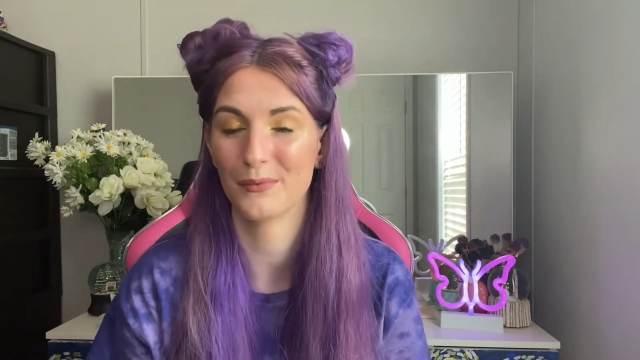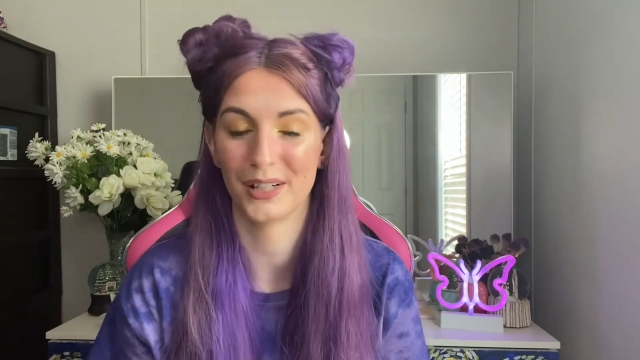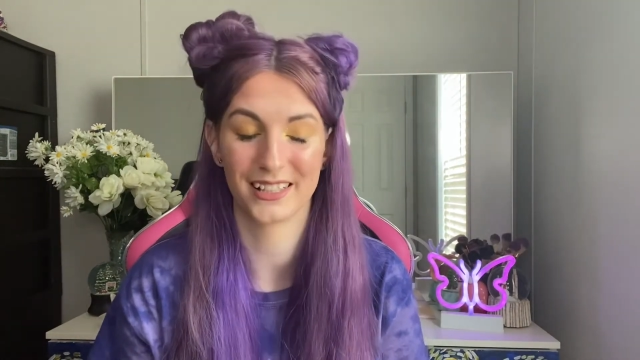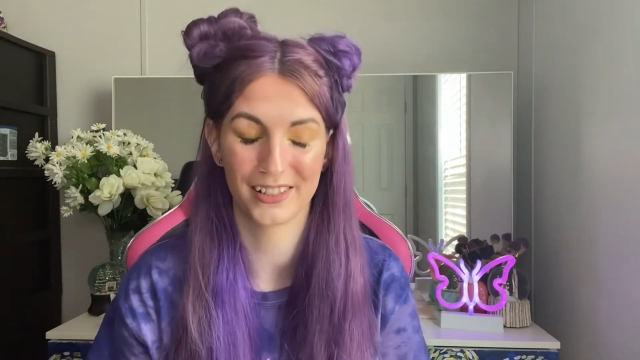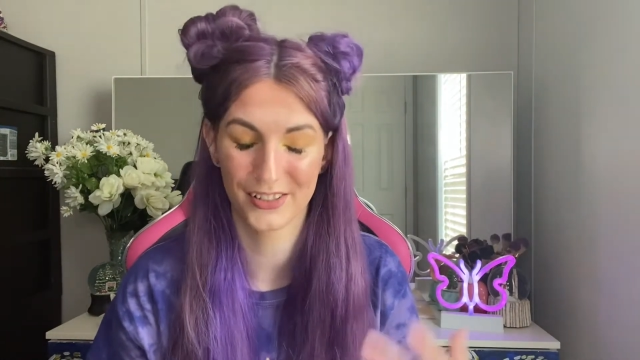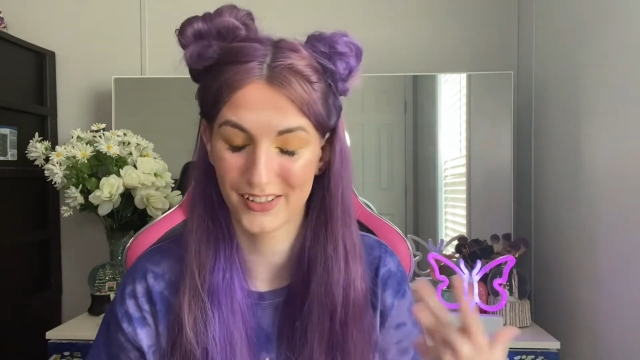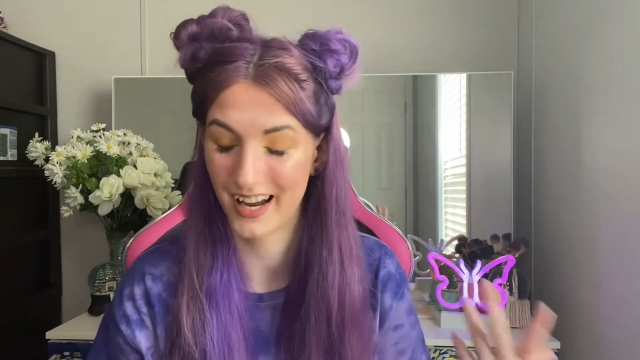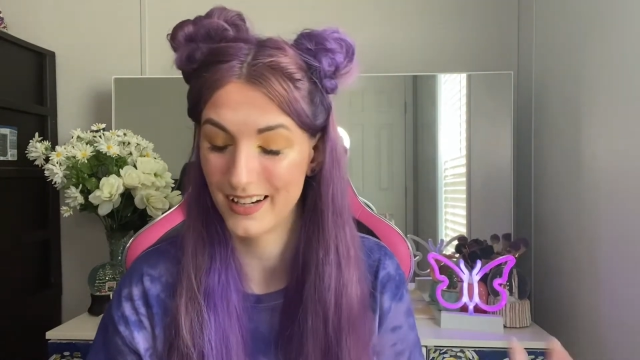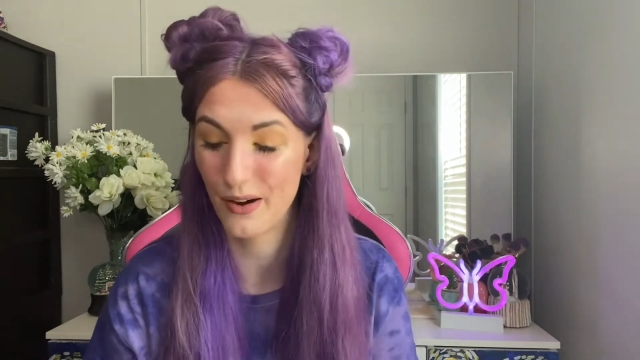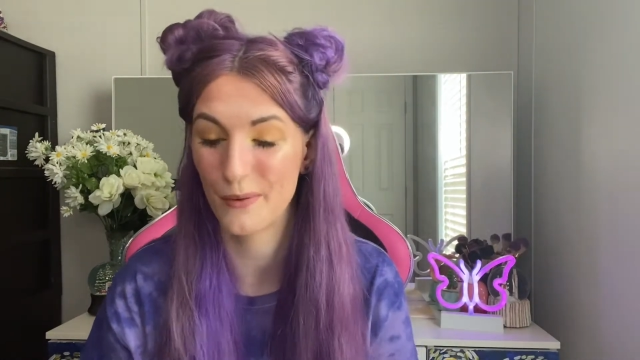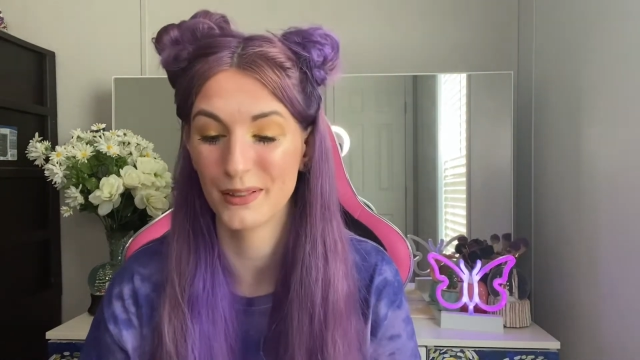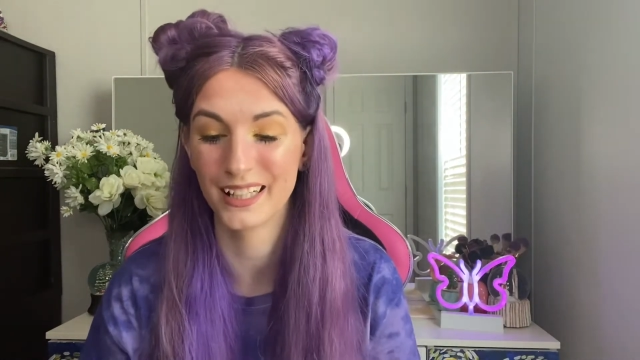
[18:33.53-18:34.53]
which I
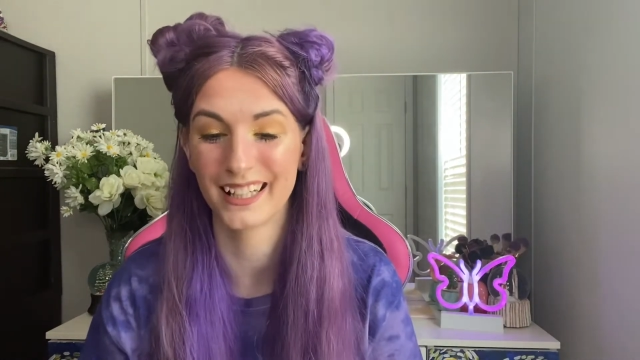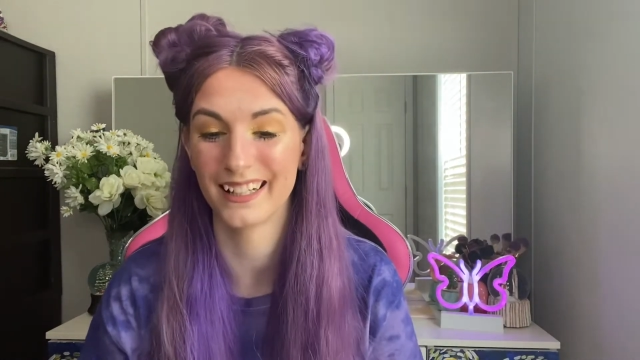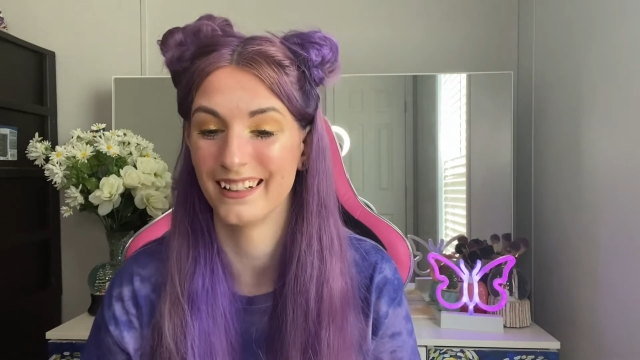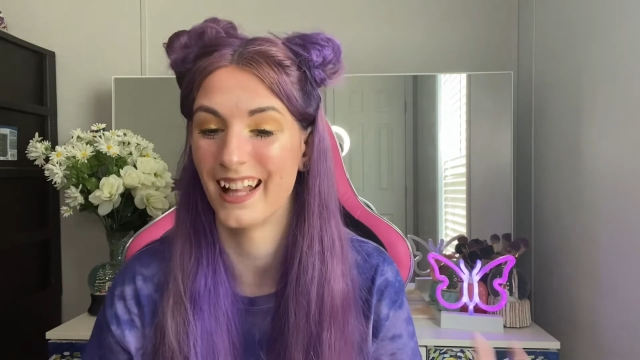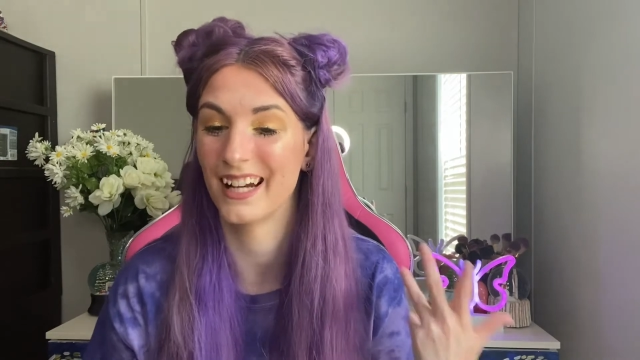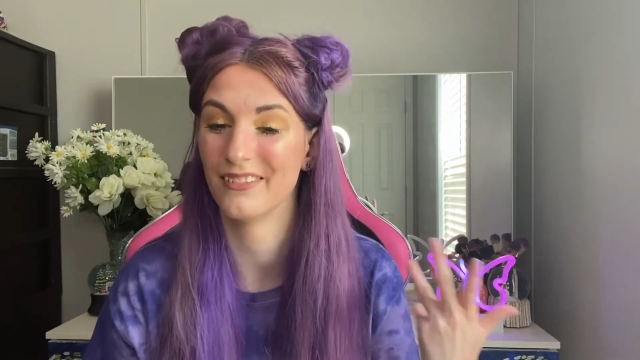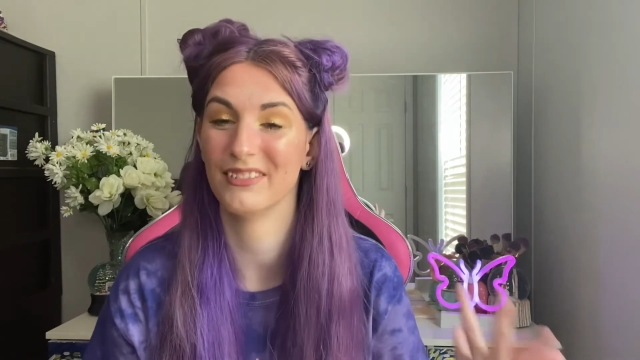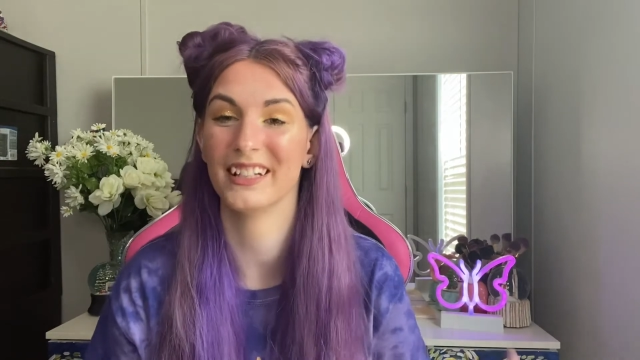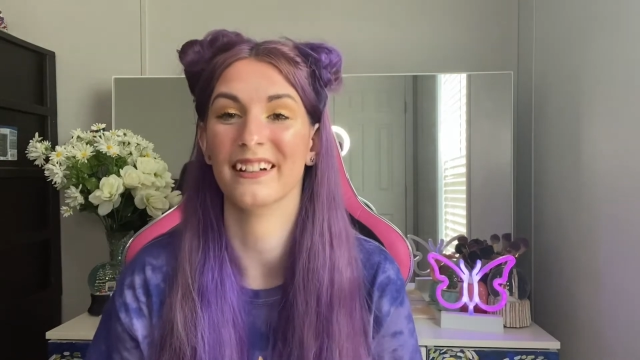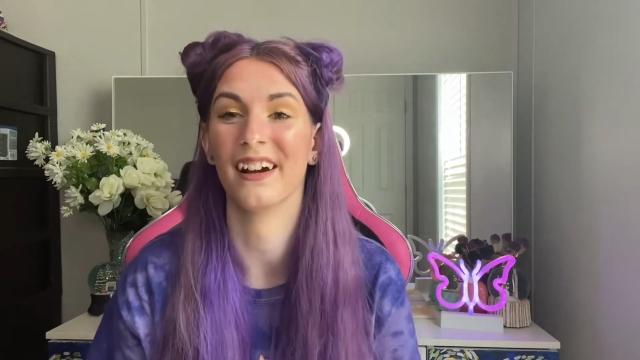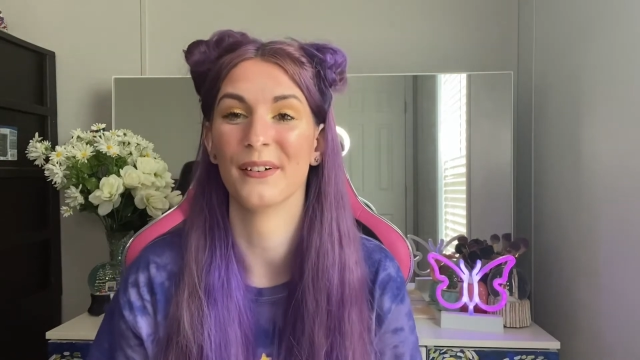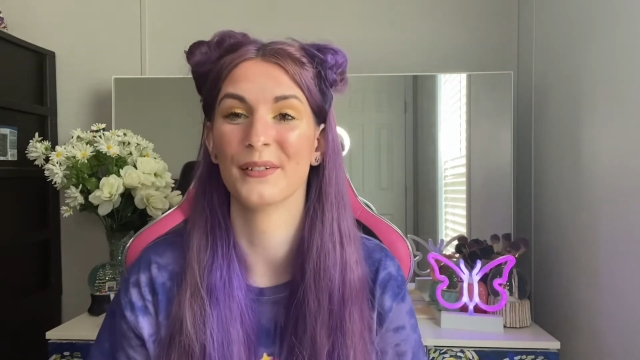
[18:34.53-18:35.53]
know I'm linking a lot of
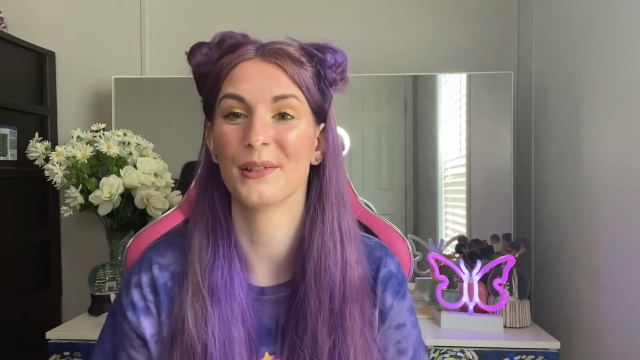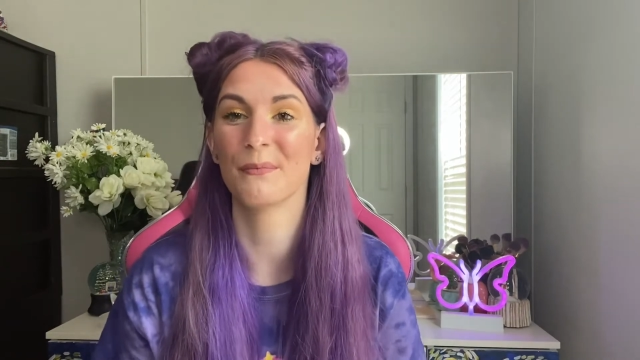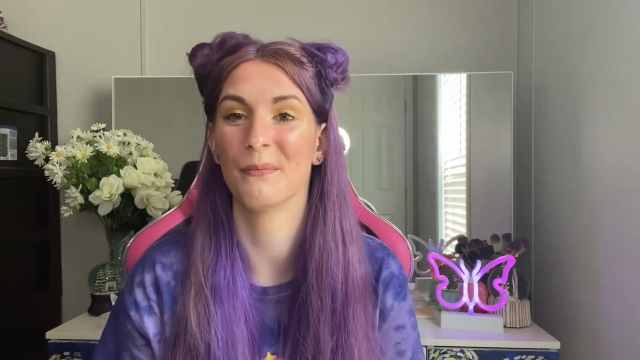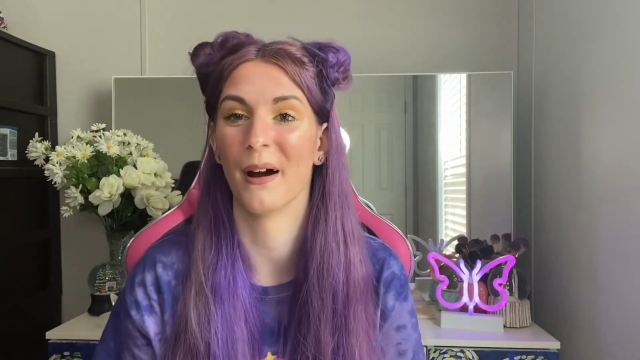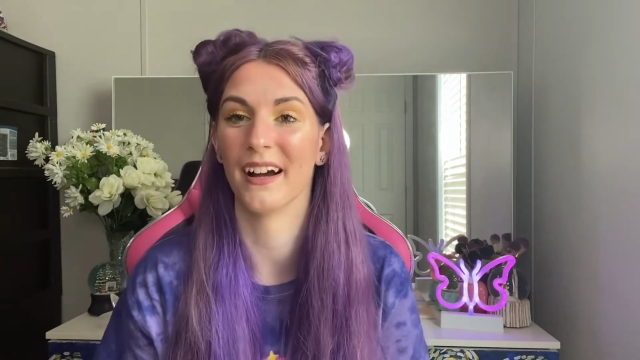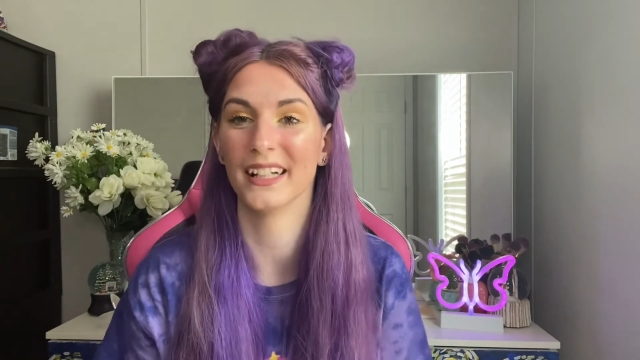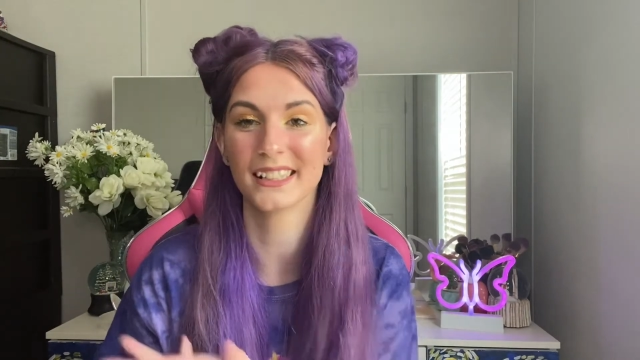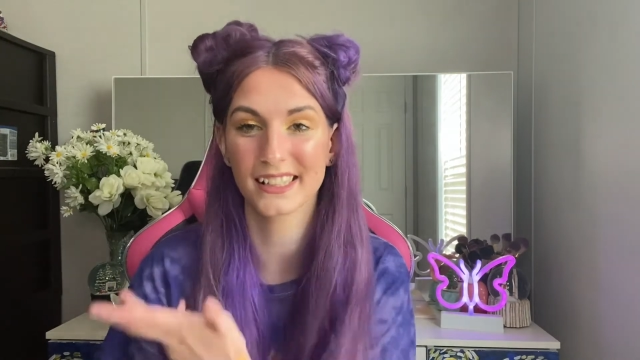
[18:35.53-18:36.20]
videos, but